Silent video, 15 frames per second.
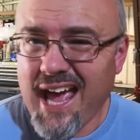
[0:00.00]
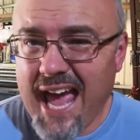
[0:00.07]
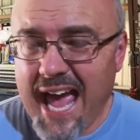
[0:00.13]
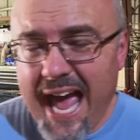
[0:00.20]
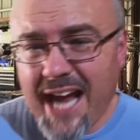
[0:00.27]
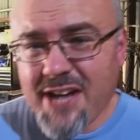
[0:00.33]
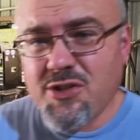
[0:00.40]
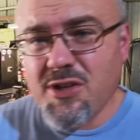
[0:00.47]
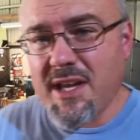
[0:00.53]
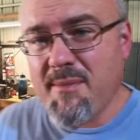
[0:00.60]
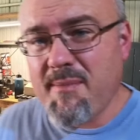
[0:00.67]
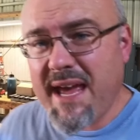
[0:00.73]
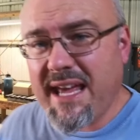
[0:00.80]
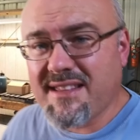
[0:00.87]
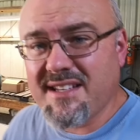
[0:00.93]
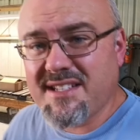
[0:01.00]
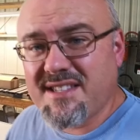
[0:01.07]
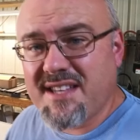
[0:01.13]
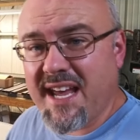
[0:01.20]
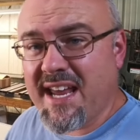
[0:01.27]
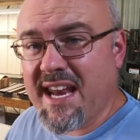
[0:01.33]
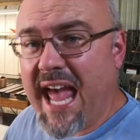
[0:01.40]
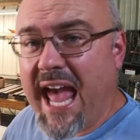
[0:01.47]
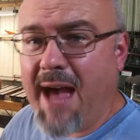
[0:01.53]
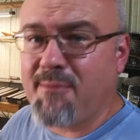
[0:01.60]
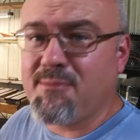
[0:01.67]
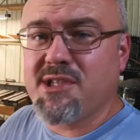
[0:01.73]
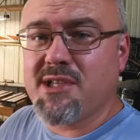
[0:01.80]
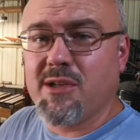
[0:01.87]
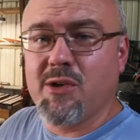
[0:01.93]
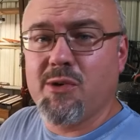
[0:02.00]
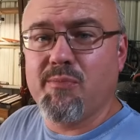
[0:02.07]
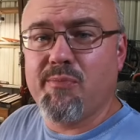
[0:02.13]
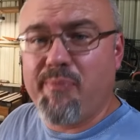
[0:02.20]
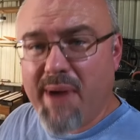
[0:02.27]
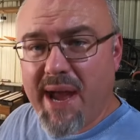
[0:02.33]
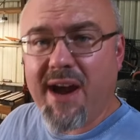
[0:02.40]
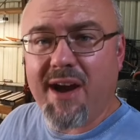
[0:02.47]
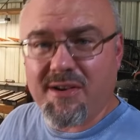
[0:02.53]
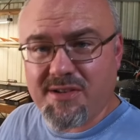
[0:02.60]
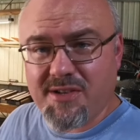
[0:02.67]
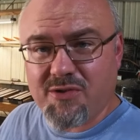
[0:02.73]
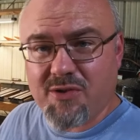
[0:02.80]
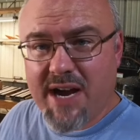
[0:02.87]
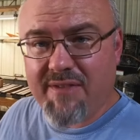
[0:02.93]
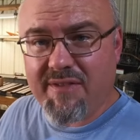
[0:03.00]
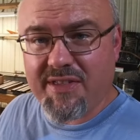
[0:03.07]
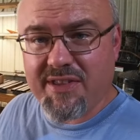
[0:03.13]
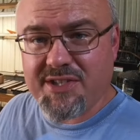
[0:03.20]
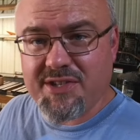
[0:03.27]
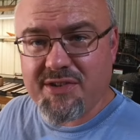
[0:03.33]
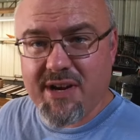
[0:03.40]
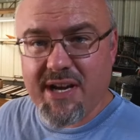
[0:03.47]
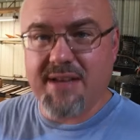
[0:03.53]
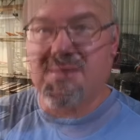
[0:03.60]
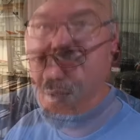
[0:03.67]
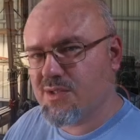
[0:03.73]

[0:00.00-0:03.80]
actually make this thing an absolute bear to drive on the street.